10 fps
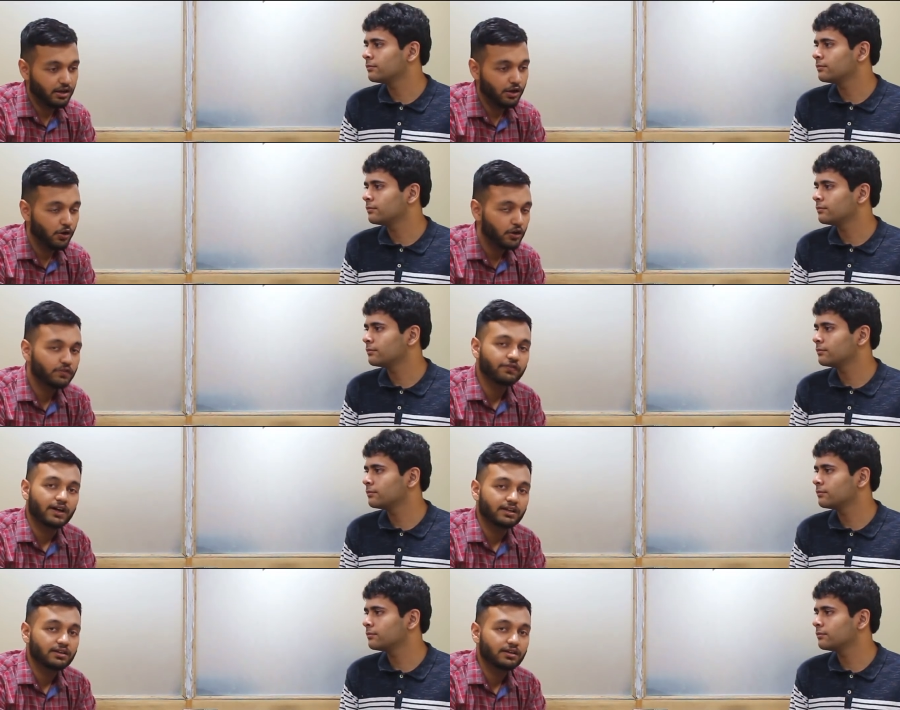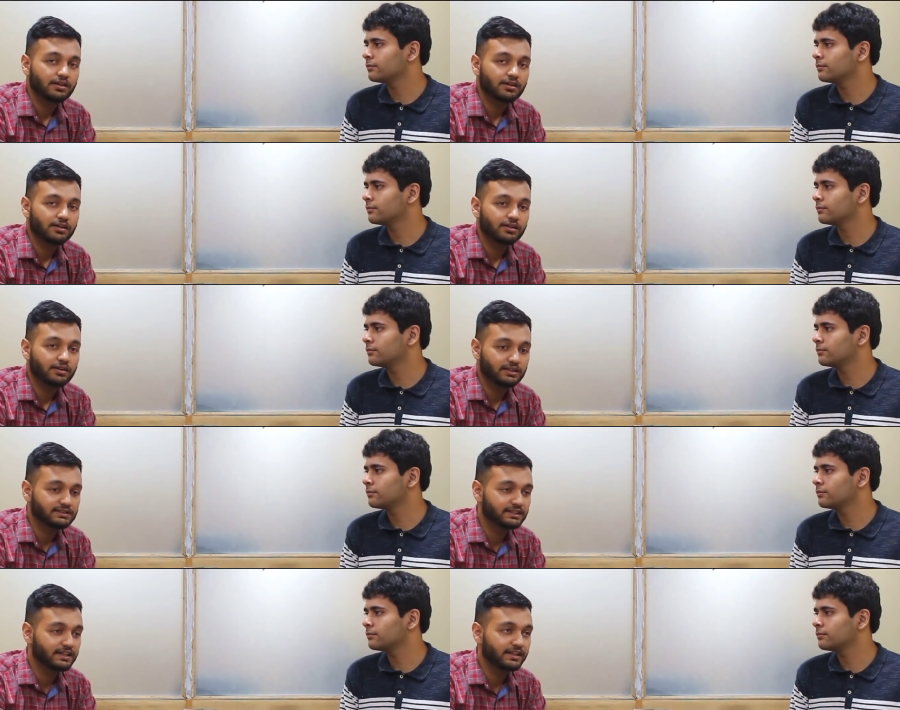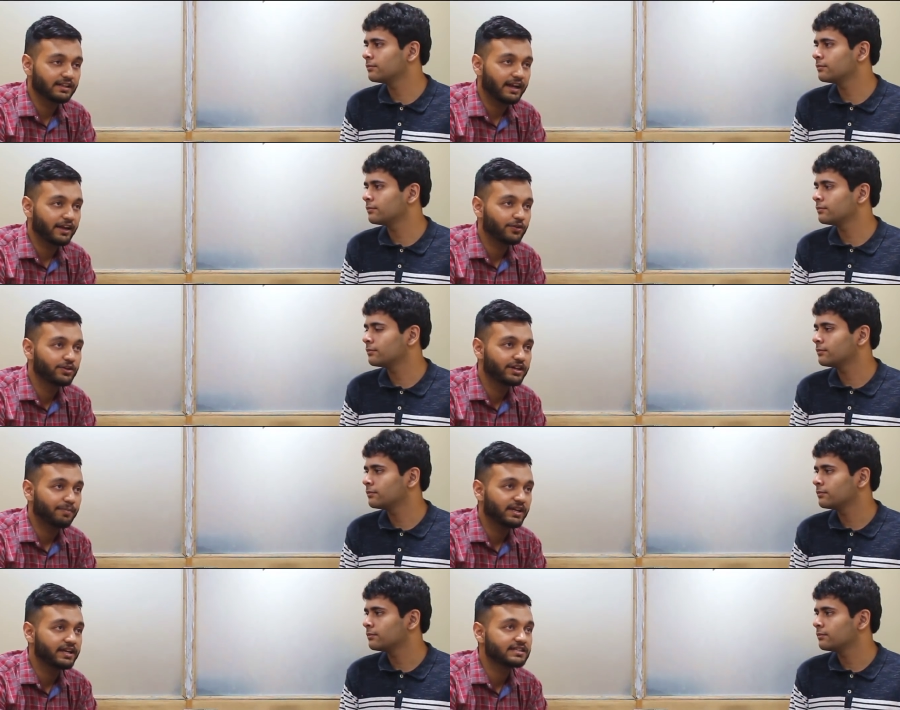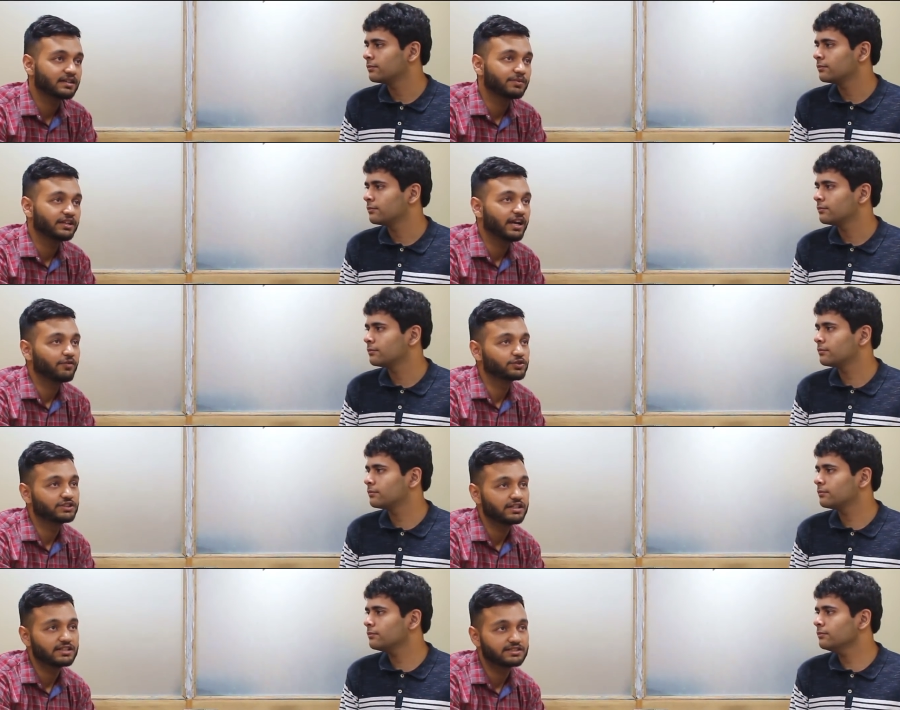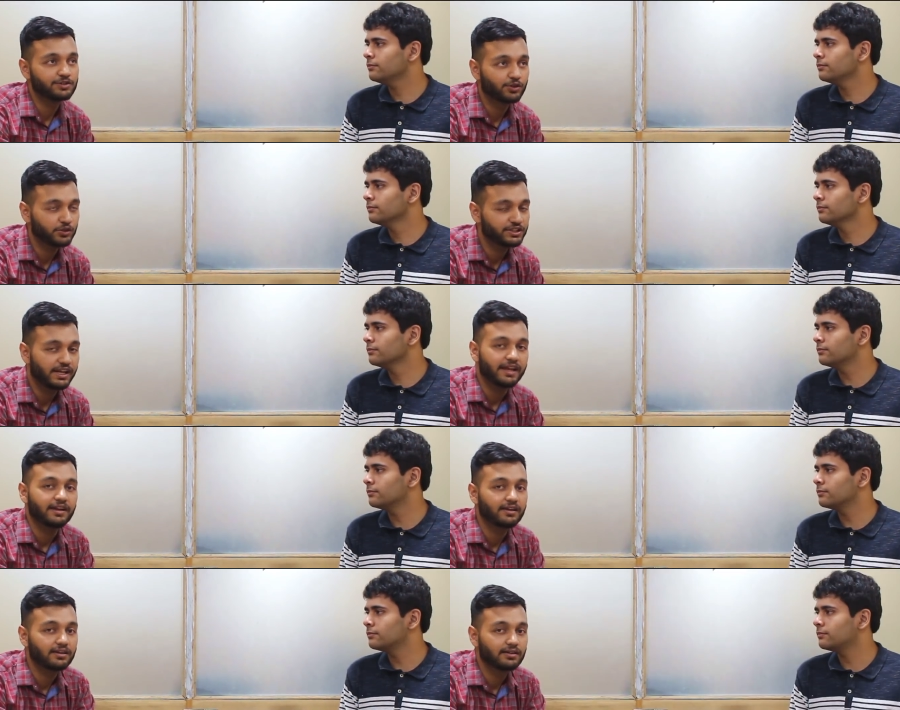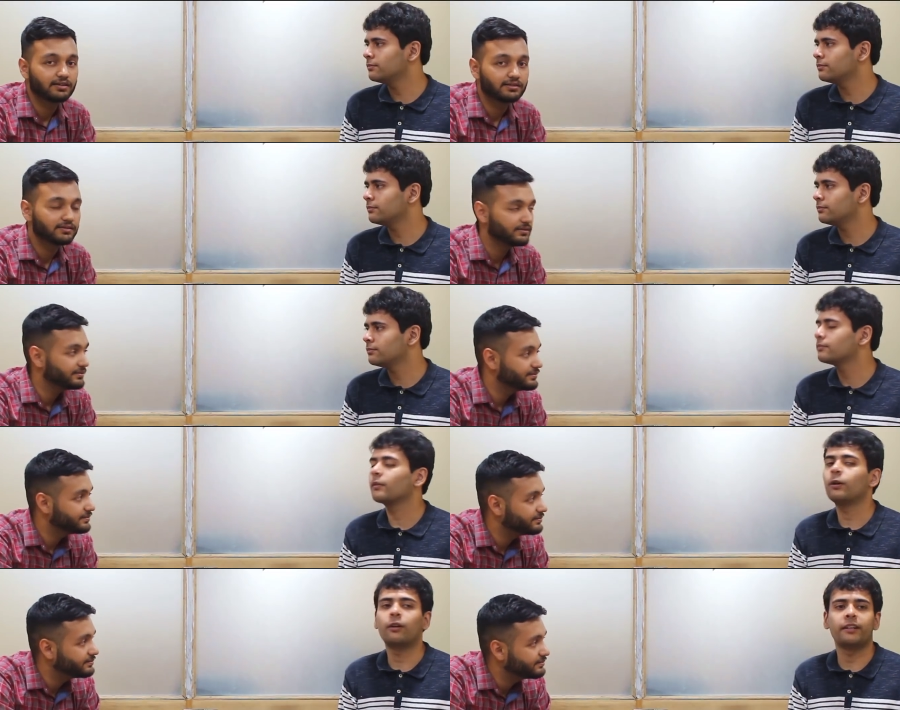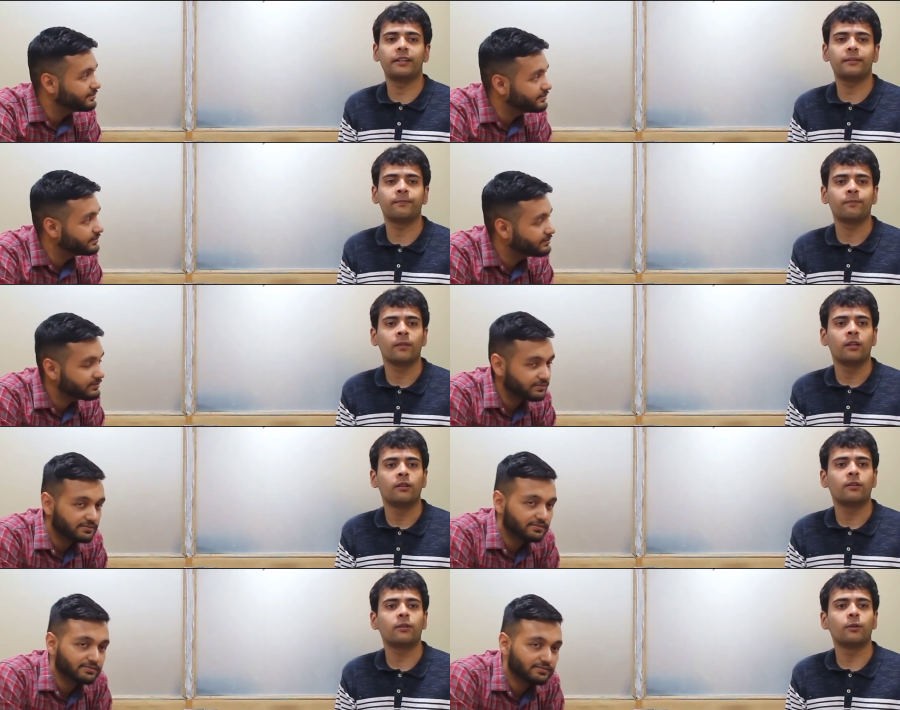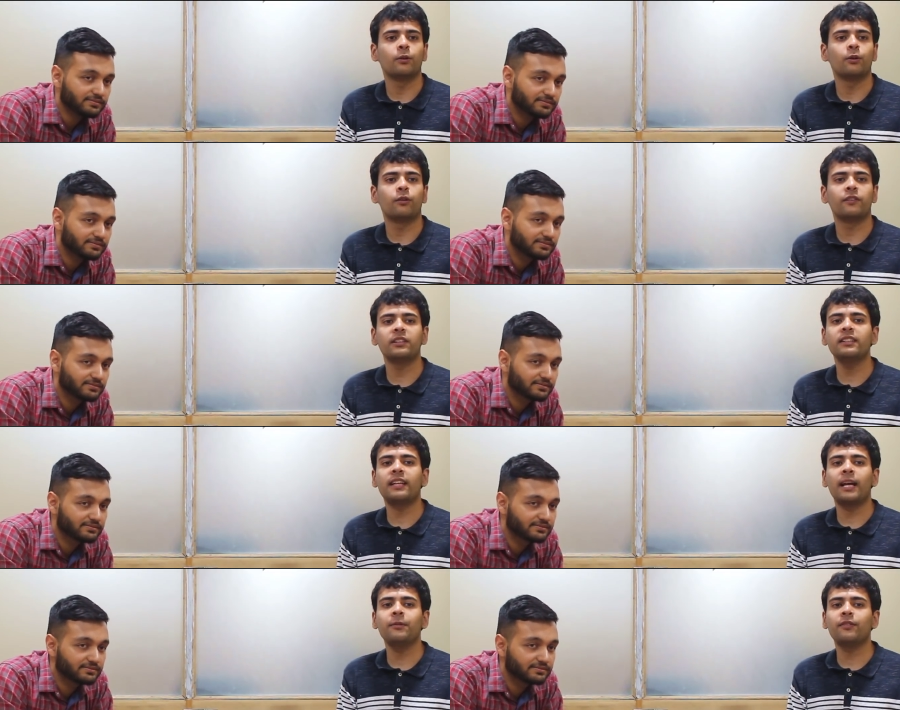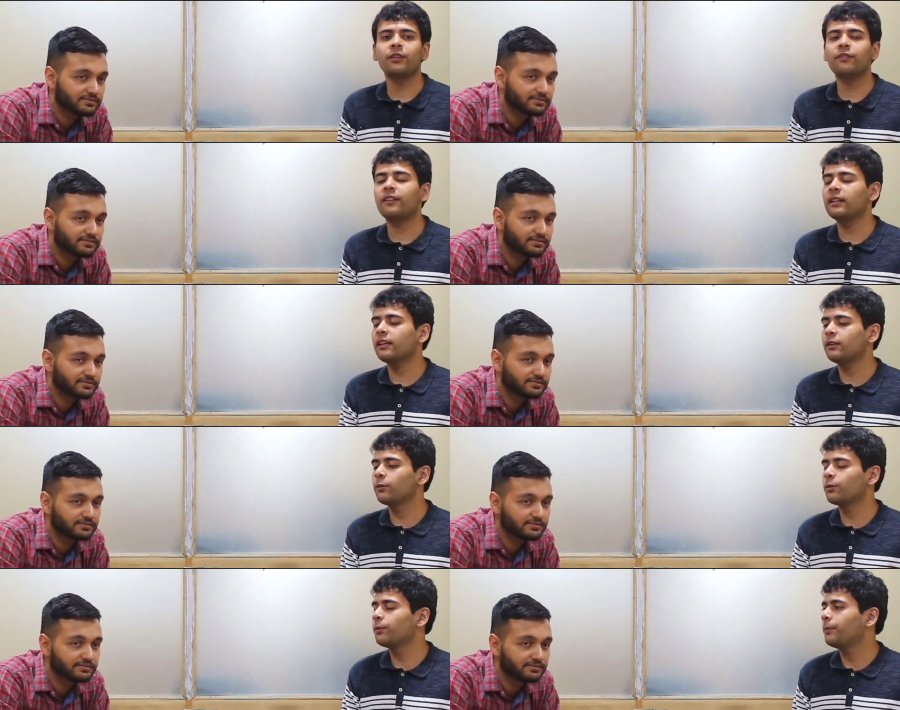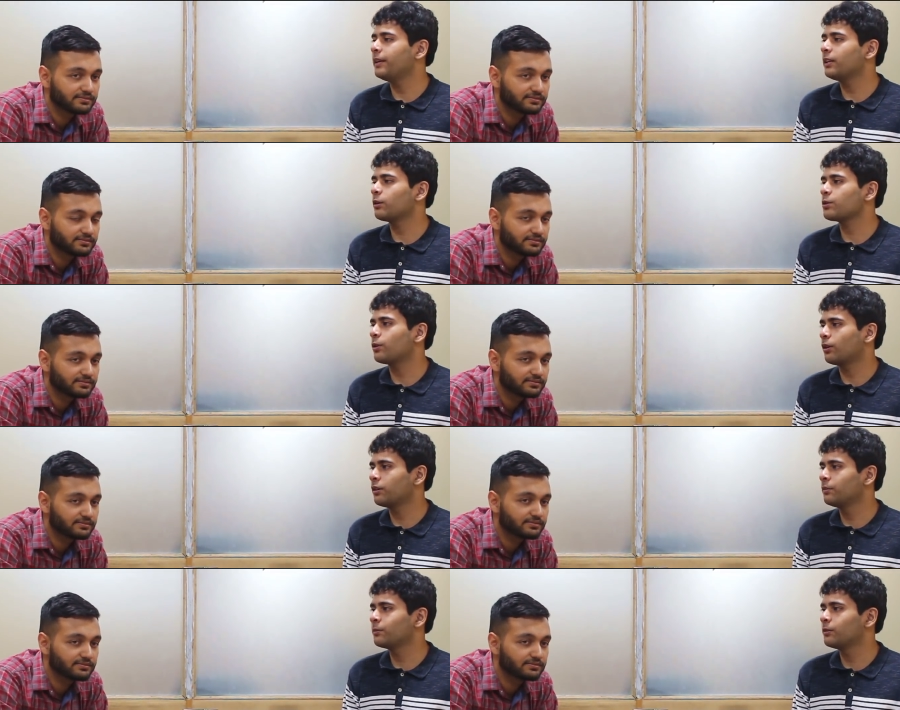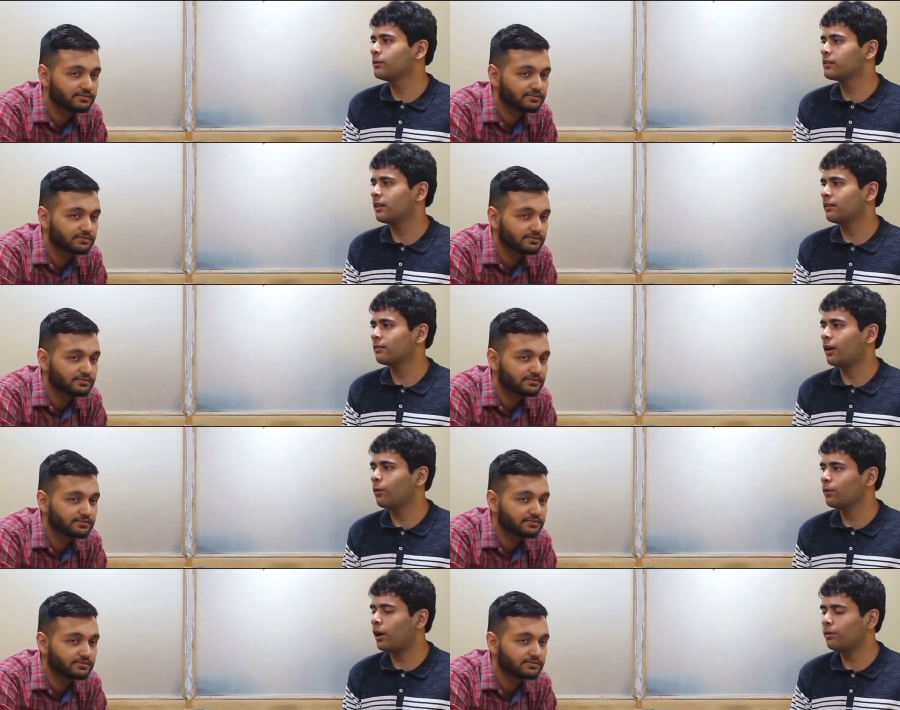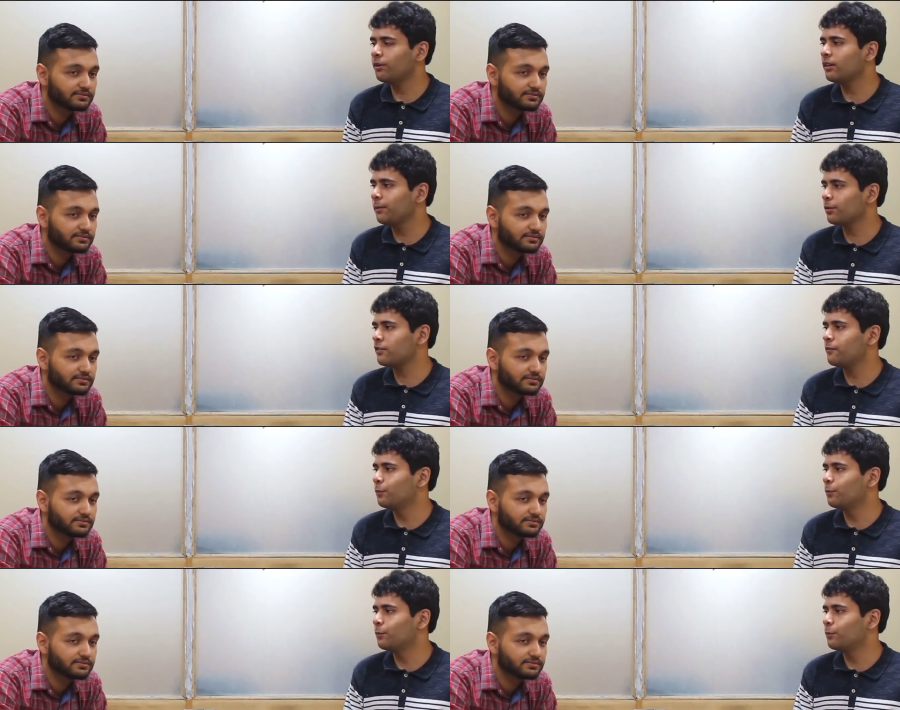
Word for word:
Speaker 1: a lot of fun, considering that I could replicate something that was done just in two thousand ten.
Speaker 2: All right. So were there times when you felt that you couldn't meet your short-term goals, and how, how did you keep yourself